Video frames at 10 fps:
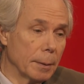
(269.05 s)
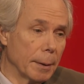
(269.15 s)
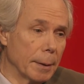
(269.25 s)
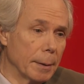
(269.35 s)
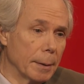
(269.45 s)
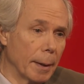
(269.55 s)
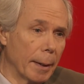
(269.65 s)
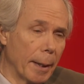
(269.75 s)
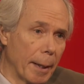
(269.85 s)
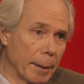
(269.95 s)
And
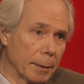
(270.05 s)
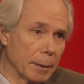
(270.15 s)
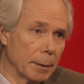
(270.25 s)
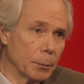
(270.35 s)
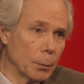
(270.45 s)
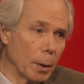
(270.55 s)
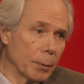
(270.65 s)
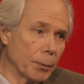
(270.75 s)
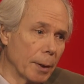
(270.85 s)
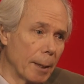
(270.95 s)
at Attica, one
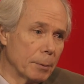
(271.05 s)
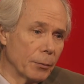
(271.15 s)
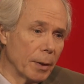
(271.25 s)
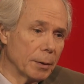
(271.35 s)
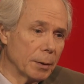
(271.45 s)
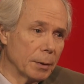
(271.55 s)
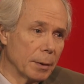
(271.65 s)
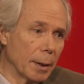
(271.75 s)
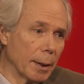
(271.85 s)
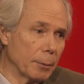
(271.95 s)
of the observations
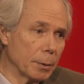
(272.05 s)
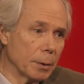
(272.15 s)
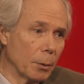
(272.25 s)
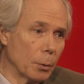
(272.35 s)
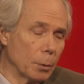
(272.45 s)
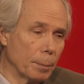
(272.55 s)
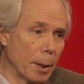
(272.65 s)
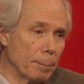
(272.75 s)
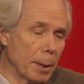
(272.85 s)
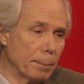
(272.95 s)
that I was told by
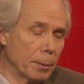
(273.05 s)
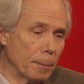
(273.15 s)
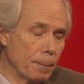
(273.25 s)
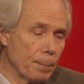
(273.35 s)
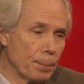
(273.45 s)
people